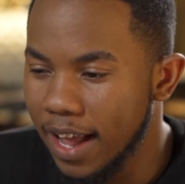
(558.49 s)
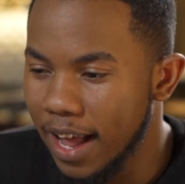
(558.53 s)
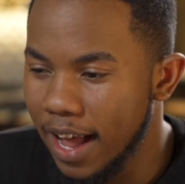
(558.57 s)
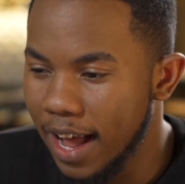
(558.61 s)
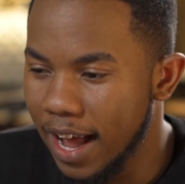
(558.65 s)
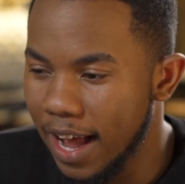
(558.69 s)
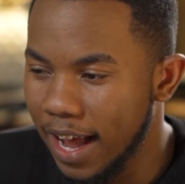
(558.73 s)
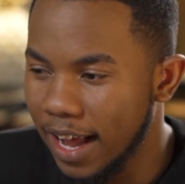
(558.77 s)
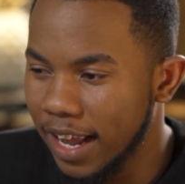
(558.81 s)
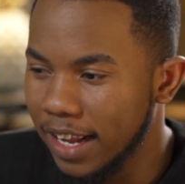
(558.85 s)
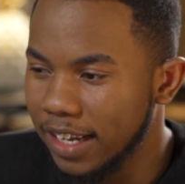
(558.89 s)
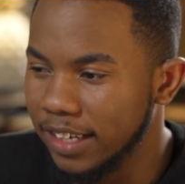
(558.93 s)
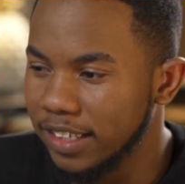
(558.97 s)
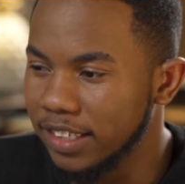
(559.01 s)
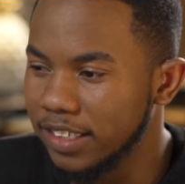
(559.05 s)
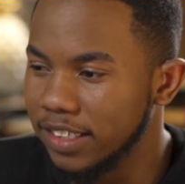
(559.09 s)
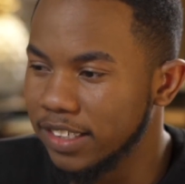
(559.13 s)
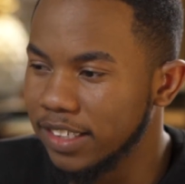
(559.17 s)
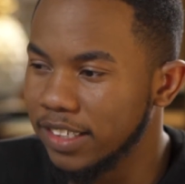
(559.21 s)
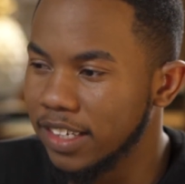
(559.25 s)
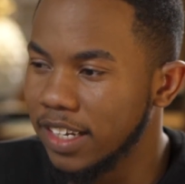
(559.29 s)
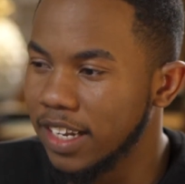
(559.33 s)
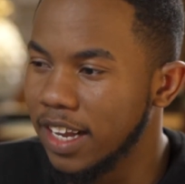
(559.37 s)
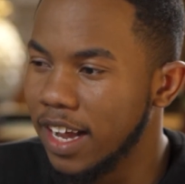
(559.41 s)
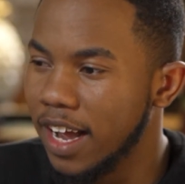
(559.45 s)
And
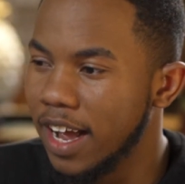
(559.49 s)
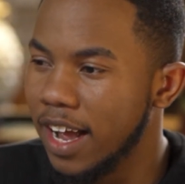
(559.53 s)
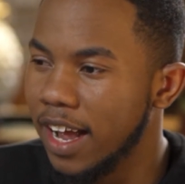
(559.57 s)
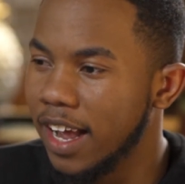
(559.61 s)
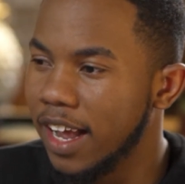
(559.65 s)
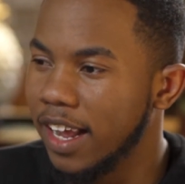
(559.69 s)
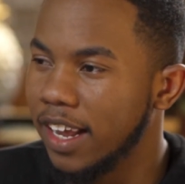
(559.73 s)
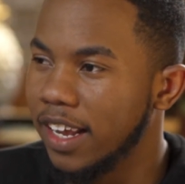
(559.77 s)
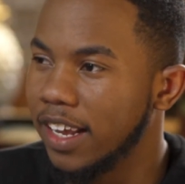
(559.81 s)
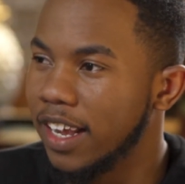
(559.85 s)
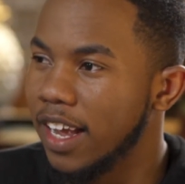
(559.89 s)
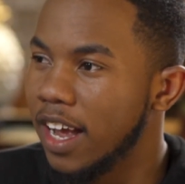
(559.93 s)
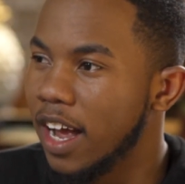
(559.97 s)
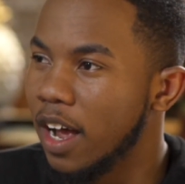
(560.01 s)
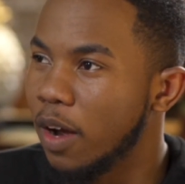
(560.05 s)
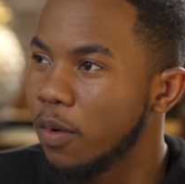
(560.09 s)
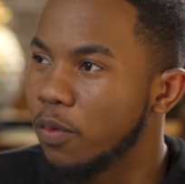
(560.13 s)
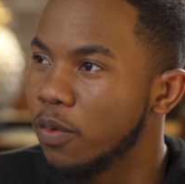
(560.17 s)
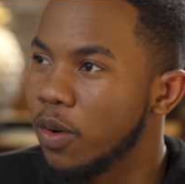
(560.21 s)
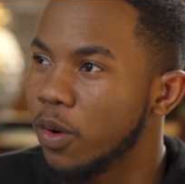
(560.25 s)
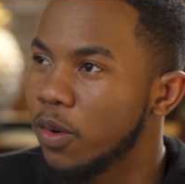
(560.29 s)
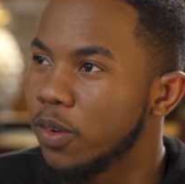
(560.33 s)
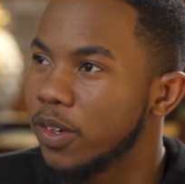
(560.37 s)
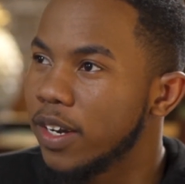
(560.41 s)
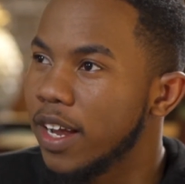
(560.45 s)
I
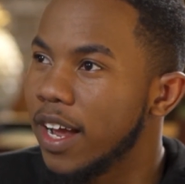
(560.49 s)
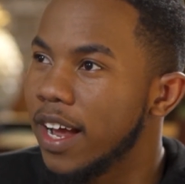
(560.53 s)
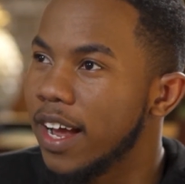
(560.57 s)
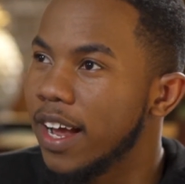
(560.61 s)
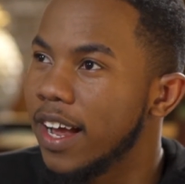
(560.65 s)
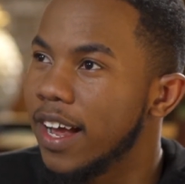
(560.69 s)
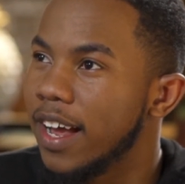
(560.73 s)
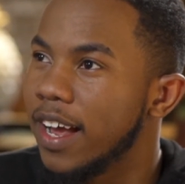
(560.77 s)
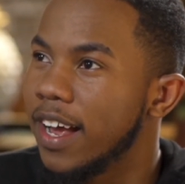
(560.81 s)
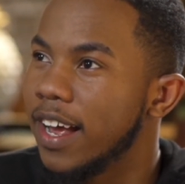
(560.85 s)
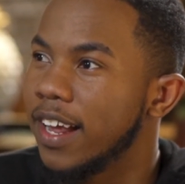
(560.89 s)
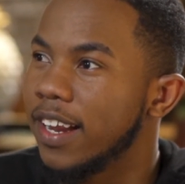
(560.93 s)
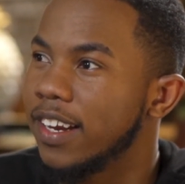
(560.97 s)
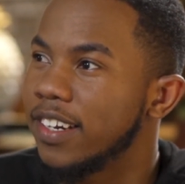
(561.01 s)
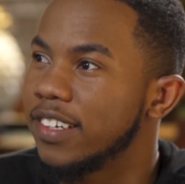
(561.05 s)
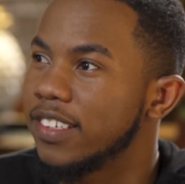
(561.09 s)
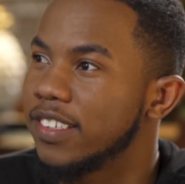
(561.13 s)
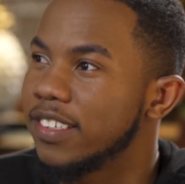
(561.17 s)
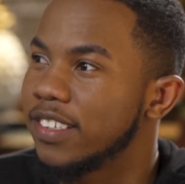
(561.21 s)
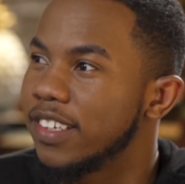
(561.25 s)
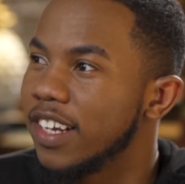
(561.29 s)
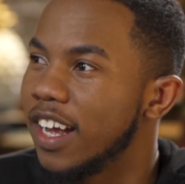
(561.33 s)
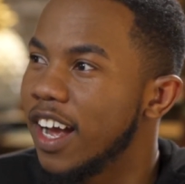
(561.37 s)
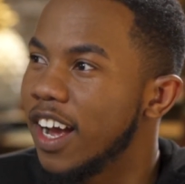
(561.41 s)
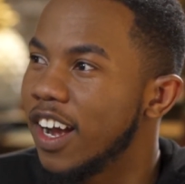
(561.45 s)
wrote that
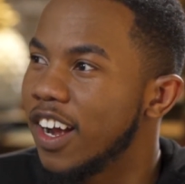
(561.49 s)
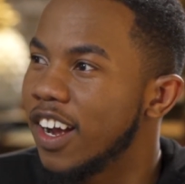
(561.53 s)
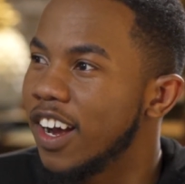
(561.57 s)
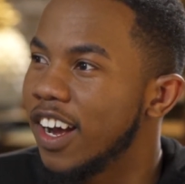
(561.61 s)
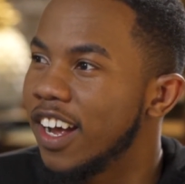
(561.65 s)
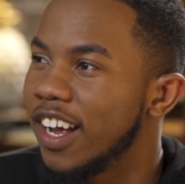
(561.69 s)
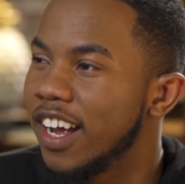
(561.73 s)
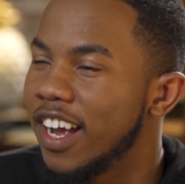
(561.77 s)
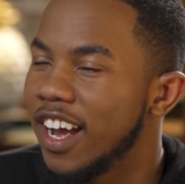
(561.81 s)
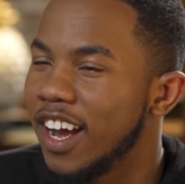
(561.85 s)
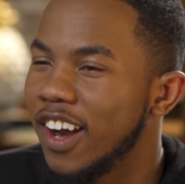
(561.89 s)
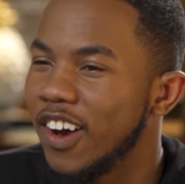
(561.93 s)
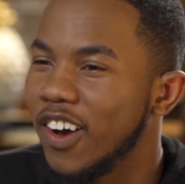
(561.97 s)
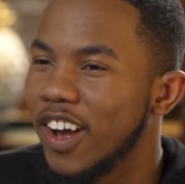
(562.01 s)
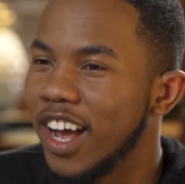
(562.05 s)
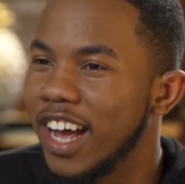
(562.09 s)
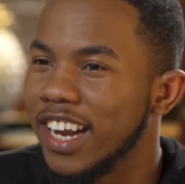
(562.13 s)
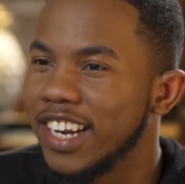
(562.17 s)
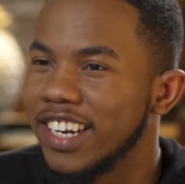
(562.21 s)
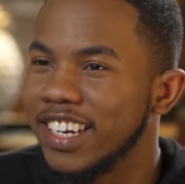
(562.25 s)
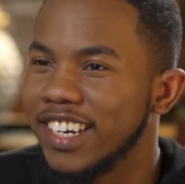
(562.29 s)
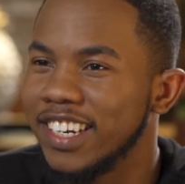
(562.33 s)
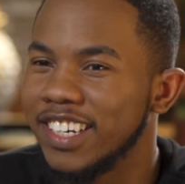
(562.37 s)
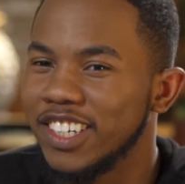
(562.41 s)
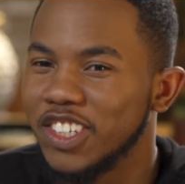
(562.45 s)
and I got it out,
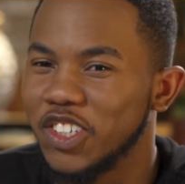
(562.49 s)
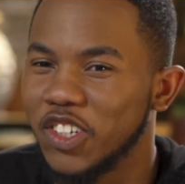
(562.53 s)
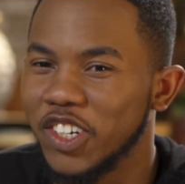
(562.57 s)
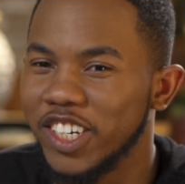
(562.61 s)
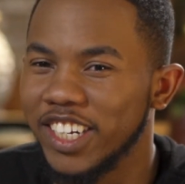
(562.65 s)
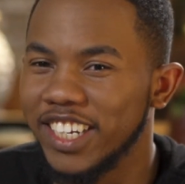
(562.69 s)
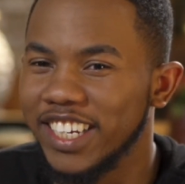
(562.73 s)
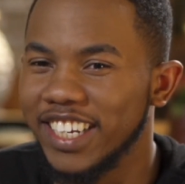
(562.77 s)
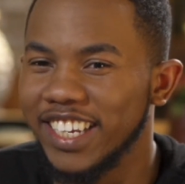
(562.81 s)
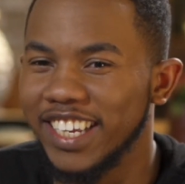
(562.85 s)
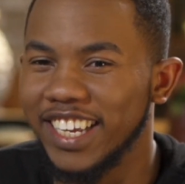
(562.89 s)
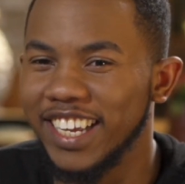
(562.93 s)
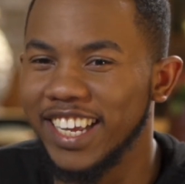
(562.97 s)
and literally